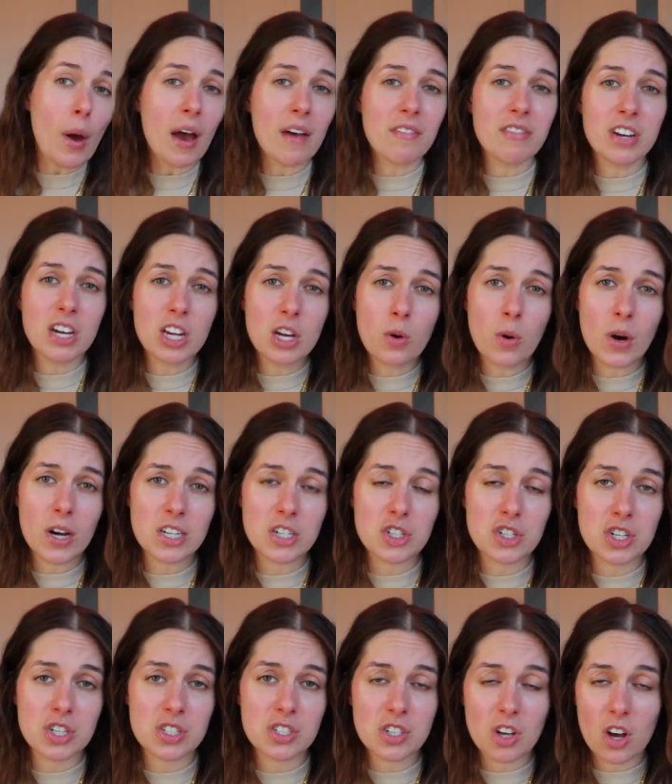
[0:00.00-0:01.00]
have any
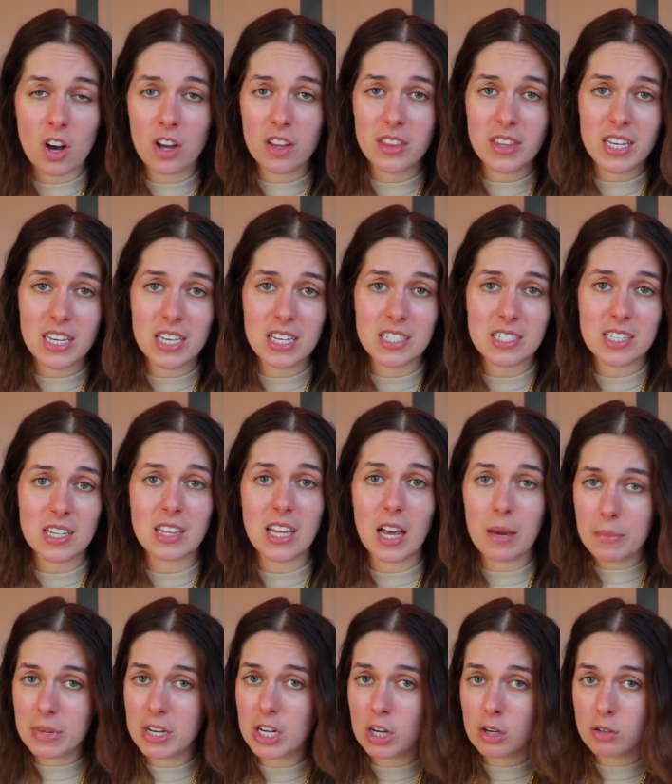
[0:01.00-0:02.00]
questions on these,
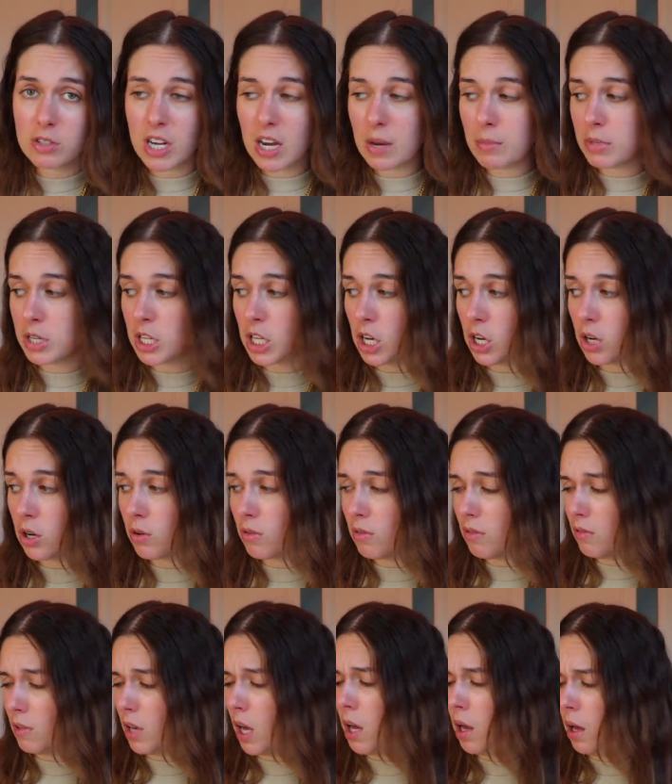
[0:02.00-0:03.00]
let me know down
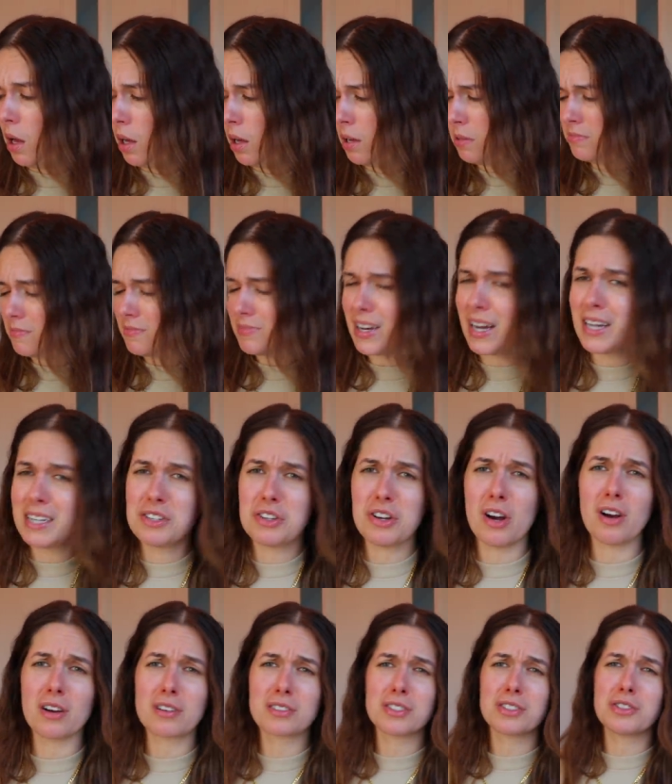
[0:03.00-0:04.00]
below. I
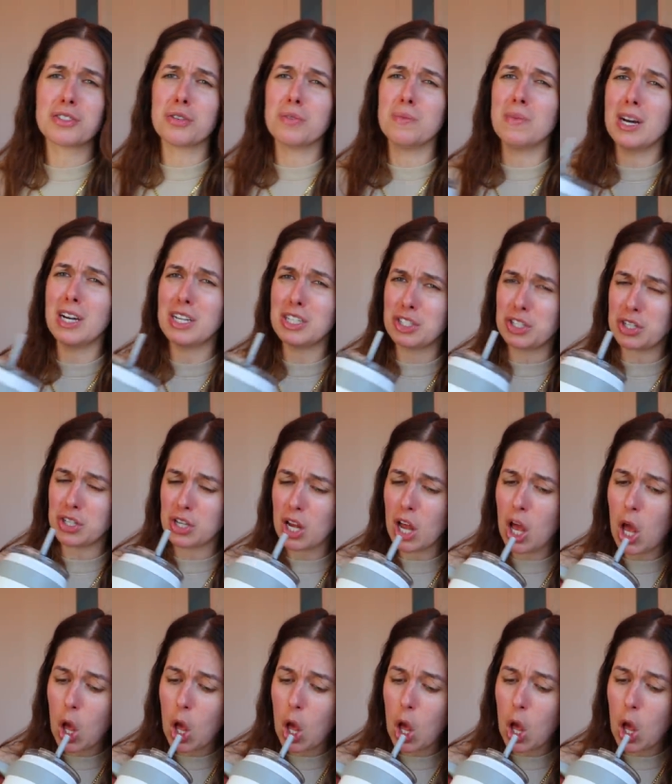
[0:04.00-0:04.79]
talked too much.